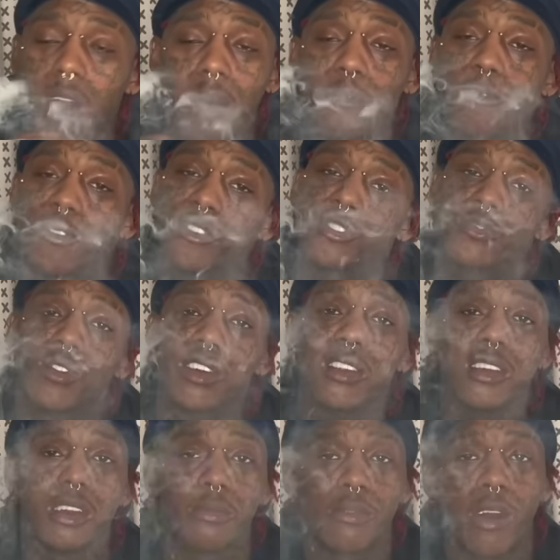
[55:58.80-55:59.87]
real street
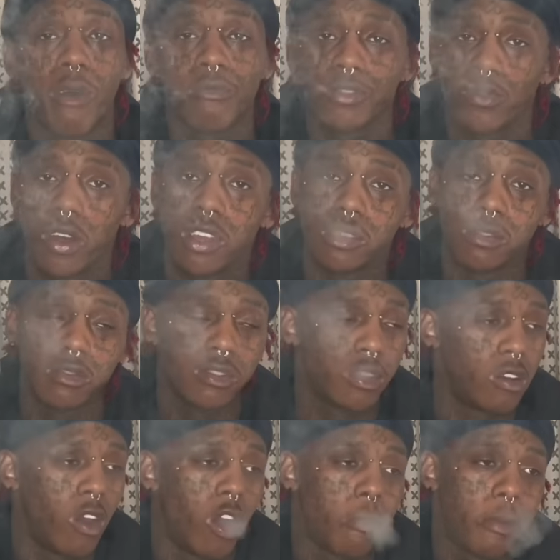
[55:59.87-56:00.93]
nigga, bro. I was raised. You,
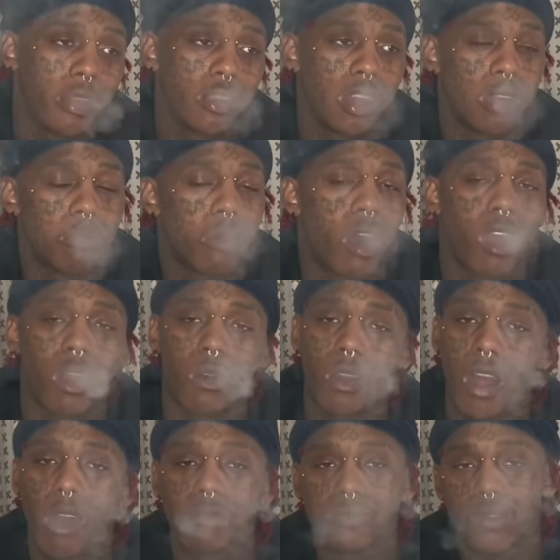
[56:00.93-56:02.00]
you heard my dad, but I ain't gonna
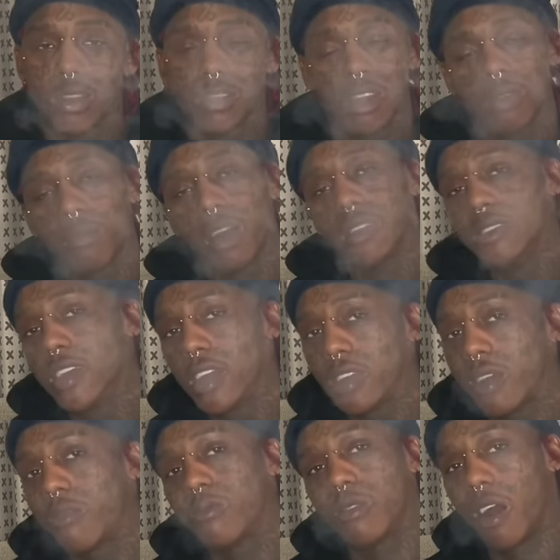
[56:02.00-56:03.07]
lie. I was raised. I'm my dad.
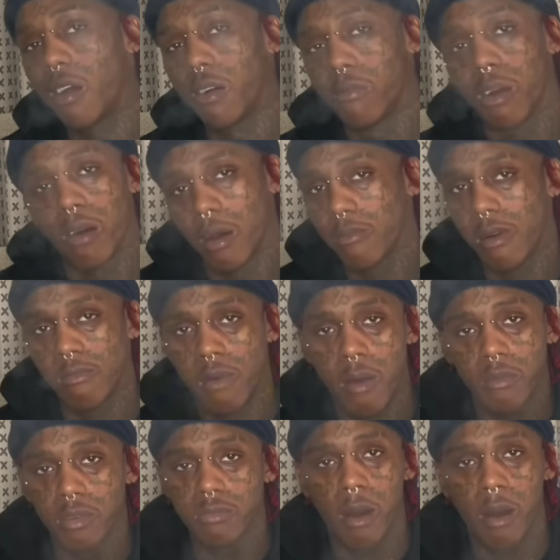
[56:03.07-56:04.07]
I'm, my, mama, my